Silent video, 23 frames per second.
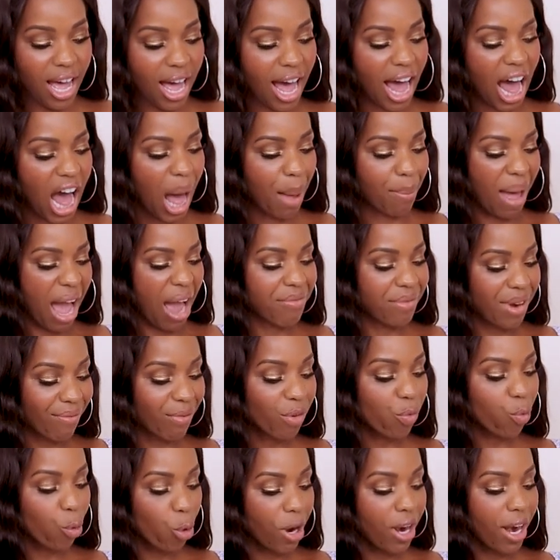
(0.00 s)
I've never
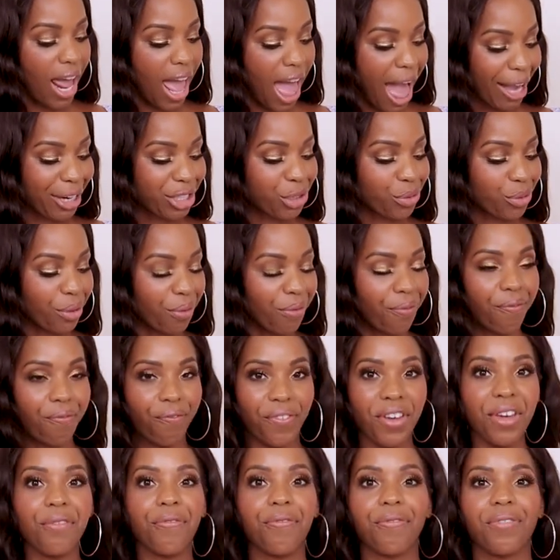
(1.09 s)
worn actual
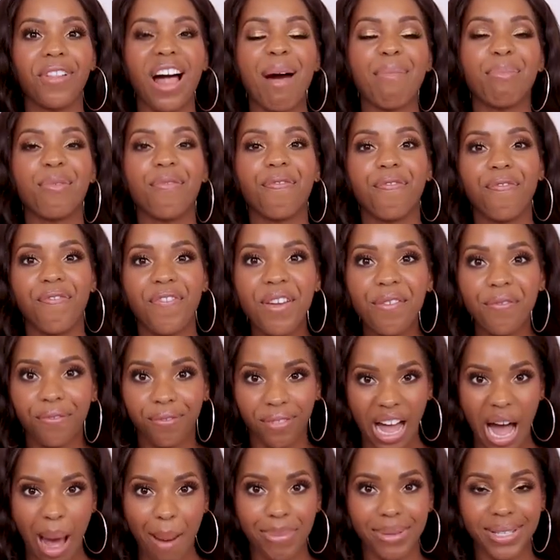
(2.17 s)

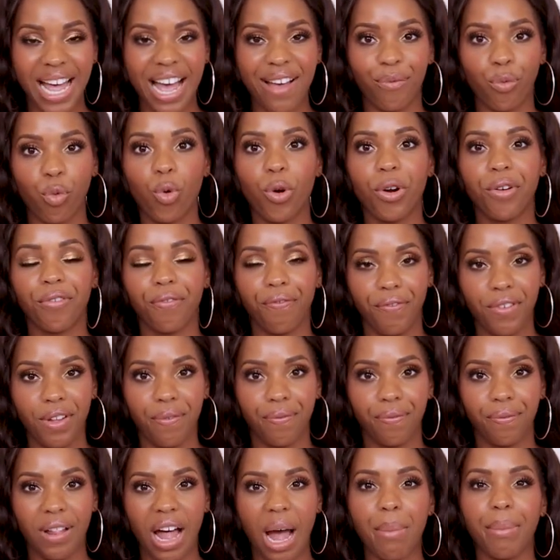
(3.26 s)
FitFlops. I've worn
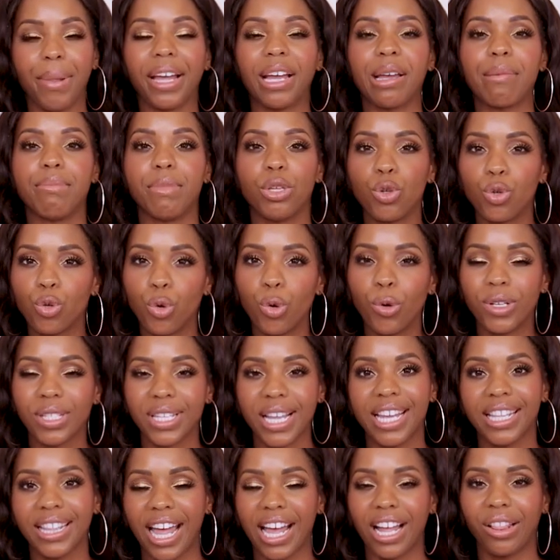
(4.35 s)
FitFlop like mules
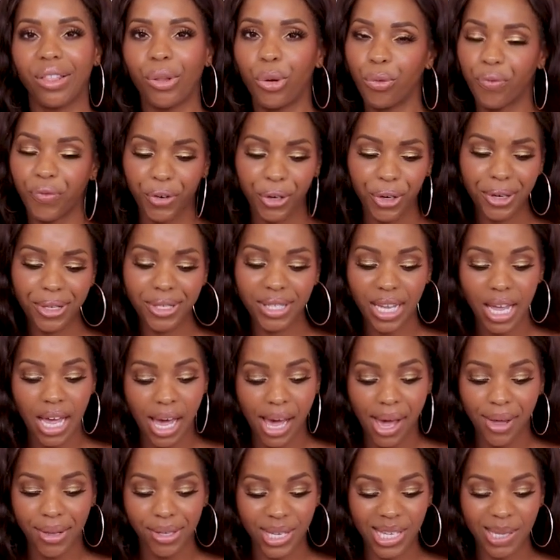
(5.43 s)
and like loafers.
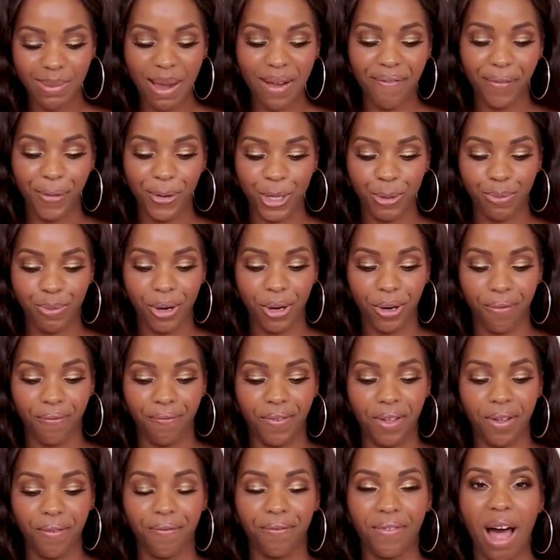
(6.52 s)
This is my first pair of
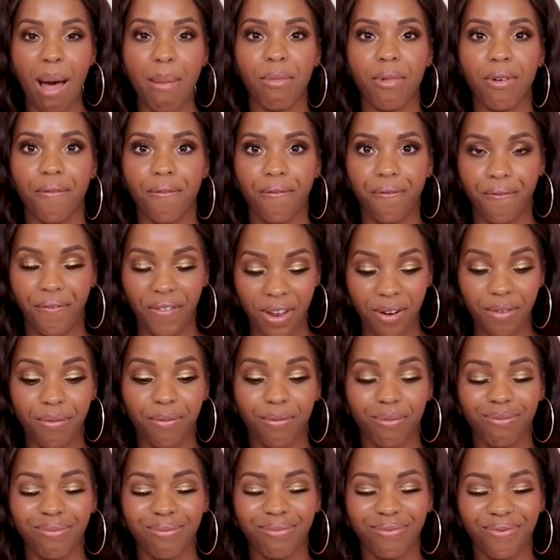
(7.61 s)
FitFlop
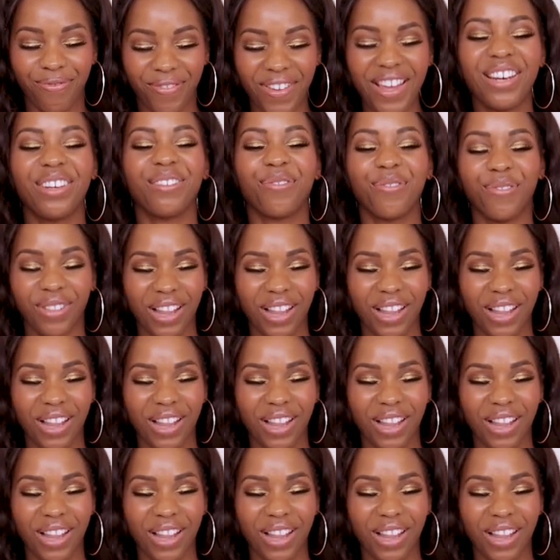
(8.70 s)
flip